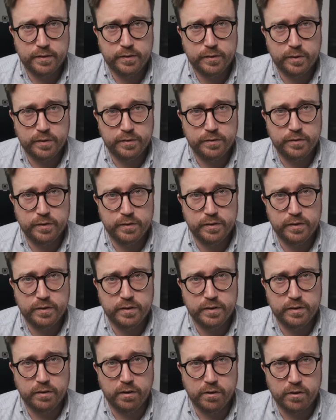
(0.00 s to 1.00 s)
So if you
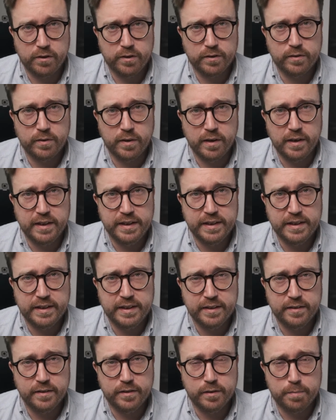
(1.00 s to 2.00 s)
learn to lead
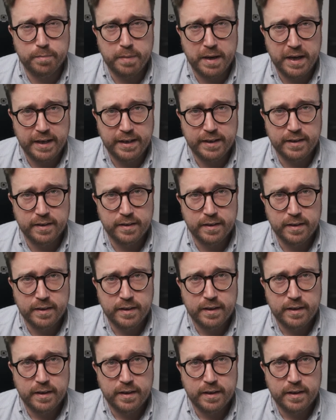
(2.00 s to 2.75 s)
into pain,